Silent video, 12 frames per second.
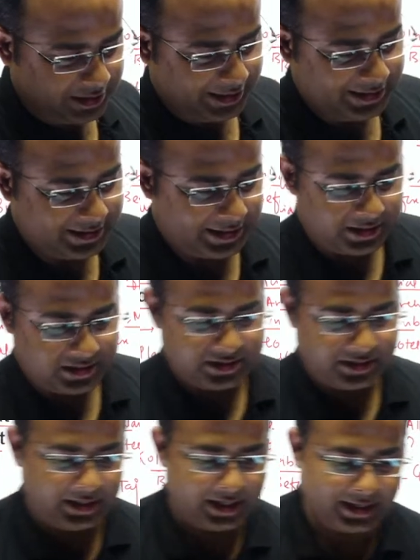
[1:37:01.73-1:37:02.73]
A, that is
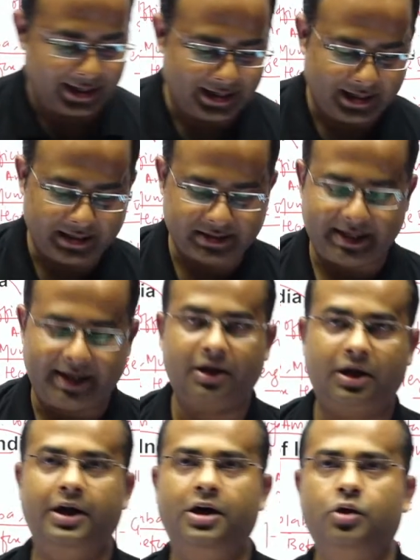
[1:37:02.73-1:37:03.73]
India Gate. Is that
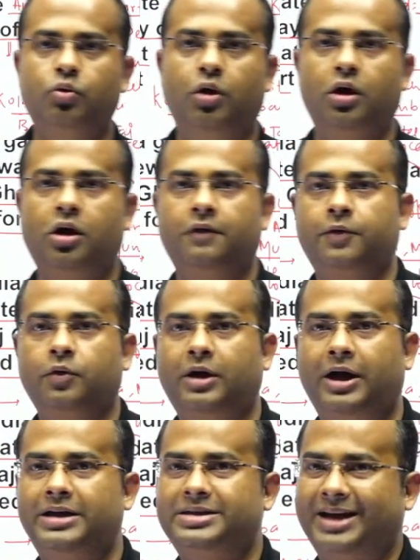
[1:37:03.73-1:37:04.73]
clear to all of you
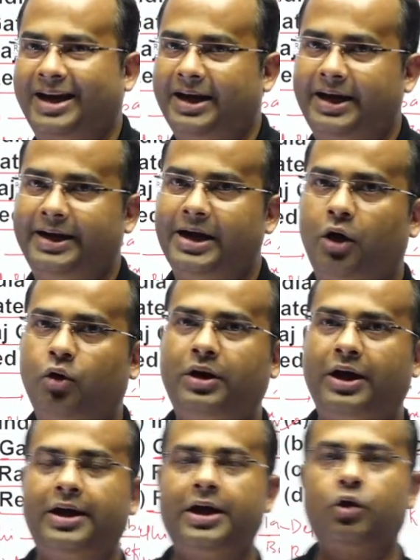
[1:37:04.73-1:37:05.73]
guys? Any doubt,
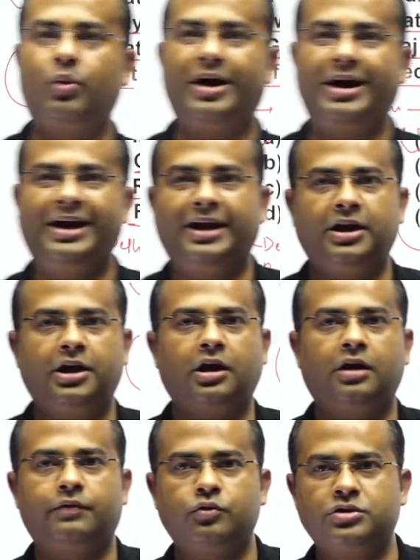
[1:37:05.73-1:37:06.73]
any query, any
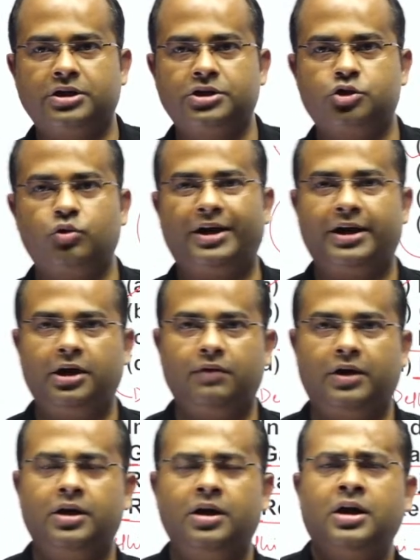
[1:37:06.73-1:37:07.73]
confusion to
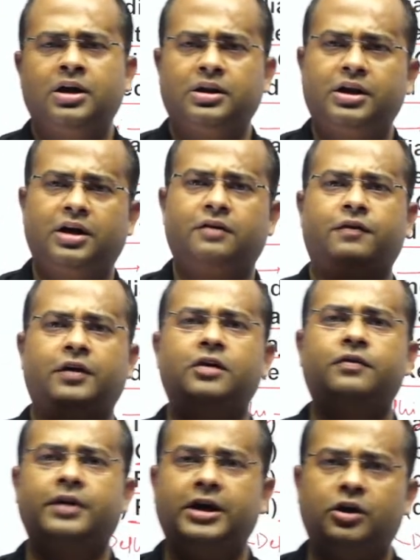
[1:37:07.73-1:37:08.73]
anyone, then feel
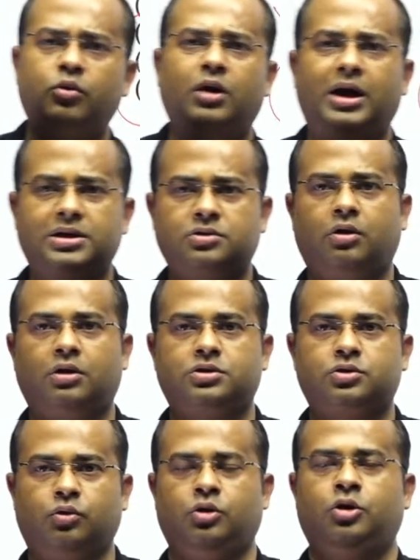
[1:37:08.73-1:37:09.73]
free to ask
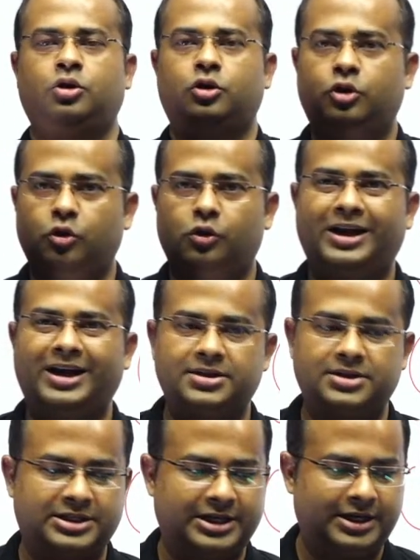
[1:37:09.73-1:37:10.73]
also. Don't
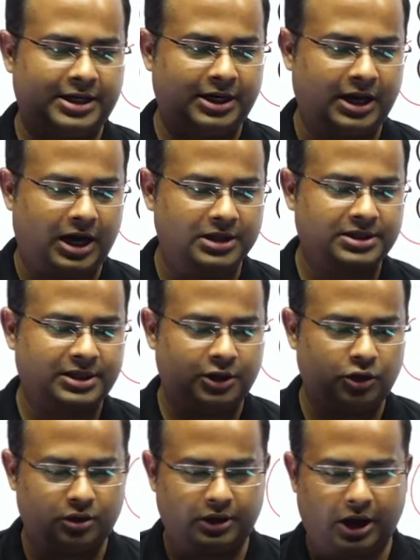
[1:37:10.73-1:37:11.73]
hesitate in asking
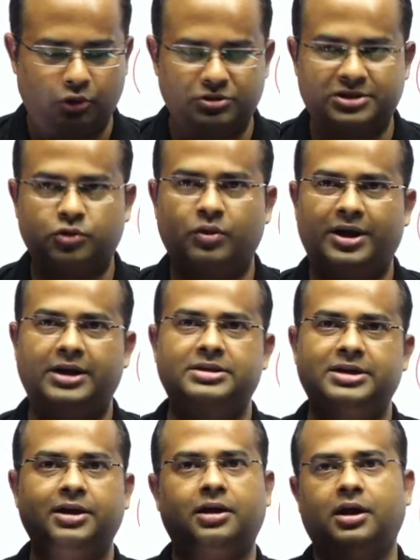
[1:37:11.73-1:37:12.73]
your doubts, queries
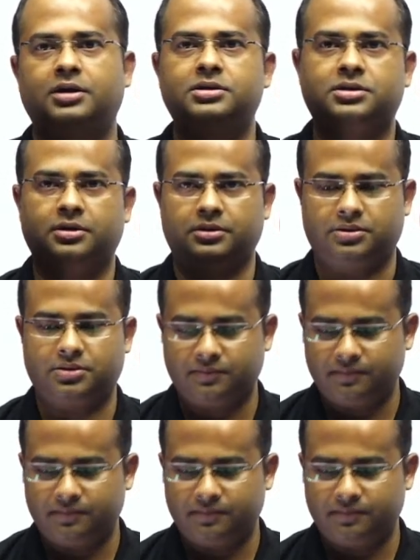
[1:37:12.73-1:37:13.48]
and concerns.